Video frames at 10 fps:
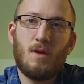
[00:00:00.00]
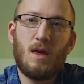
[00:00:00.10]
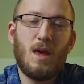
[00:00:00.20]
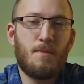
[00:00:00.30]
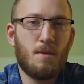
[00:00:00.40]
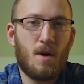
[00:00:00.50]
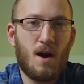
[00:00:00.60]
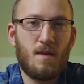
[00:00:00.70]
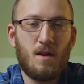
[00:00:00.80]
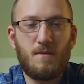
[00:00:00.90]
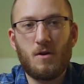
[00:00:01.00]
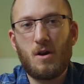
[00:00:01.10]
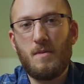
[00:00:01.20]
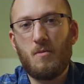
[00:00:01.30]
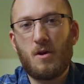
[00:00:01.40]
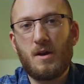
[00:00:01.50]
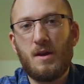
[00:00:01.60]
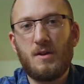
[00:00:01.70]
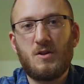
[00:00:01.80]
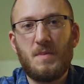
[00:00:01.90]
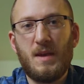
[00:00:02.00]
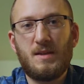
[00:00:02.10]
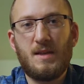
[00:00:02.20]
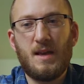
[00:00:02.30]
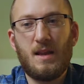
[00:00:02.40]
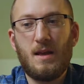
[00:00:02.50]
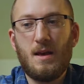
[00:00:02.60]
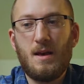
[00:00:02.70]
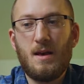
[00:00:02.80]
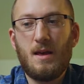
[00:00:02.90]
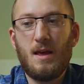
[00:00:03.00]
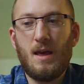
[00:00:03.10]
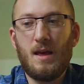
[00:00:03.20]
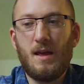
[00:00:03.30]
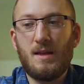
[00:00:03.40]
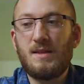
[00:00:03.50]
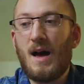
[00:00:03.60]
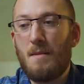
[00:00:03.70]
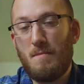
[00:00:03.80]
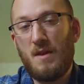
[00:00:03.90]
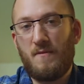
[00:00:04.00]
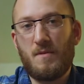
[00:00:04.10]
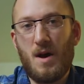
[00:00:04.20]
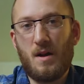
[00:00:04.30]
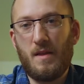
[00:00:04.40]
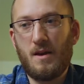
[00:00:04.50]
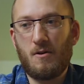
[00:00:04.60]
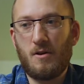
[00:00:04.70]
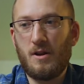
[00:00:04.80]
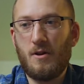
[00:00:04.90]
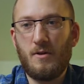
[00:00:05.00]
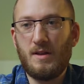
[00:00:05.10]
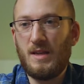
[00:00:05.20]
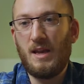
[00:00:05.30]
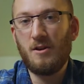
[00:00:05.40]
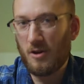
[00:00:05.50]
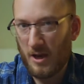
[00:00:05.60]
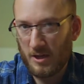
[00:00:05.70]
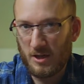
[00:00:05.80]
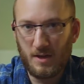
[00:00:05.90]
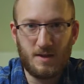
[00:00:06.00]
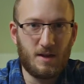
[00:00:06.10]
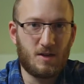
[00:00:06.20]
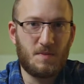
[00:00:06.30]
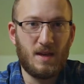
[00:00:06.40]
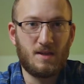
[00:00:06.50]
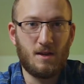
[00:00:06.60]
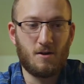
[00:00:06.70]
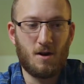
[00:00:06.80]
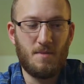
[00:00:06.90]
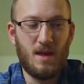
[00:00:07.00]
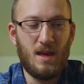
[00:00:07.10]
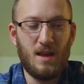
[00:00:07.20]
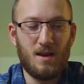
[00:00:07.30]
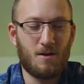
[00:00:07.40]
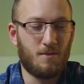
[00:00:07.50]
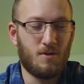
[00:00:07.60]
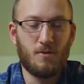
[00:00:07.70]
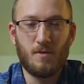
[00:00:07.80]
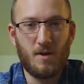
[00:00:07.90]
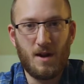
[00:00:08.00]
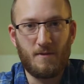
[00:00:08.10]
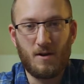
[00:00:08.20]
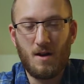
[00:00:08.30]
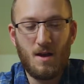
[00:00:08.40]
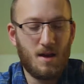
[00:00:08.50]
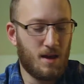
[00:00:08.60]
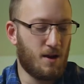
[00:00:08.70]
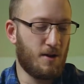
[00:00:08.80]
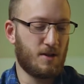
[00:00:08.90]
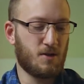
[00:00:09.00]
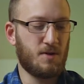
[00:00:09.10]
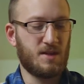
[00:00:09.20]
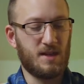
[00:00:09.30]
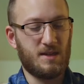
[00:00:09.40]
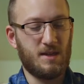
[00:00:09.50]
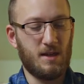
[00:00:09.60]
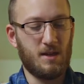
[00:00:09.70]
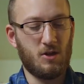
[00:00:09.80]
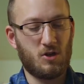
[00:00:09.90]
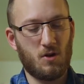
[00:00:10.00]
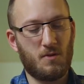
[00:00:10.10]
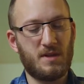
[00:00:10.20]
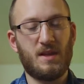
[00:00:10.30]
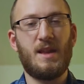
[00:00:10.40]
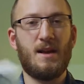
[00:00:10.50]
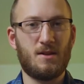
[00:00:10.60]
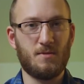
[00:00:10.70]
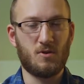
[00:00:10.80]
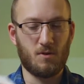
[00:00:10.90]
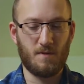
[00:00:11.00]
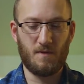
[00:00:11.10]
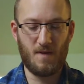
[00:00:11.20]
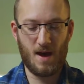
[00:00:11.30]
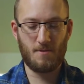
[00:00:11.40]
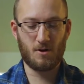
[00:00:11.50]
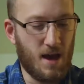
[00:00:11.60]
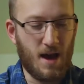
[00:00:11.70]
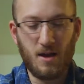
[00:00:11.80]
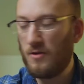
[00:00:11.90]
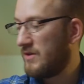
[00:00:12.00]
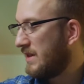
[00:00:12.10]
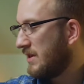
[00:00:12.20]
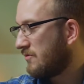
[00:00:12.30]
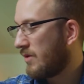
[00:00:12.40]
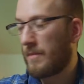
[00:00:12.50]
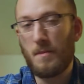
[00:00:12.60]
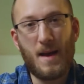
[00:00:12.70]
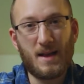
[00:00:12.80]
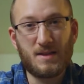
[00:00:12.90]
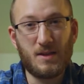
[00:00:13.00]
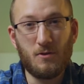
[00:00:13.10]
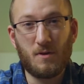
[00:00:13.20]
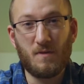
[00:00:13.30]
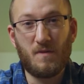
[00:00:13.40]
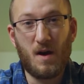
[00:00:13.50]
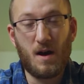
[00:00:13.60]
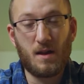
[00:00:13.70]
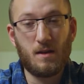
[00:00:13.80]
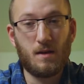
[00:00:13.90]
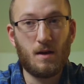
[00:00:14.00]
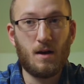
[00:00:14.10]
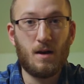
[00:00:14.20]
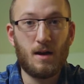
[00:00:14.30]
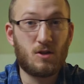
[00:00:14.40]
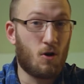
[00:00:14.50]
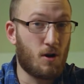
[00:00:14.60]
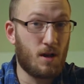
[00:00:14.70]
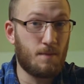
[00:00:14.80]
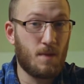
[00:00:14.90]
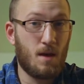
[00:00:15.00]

keep in mind that if you're going to be working in a space that it's not meant for modeling, or it's in your kitchen, it's in a space that you're going to be eating or doing whatever, it's always nice. You should always lay down some sort of a fabric. I use these rubber mats that you can find at Target,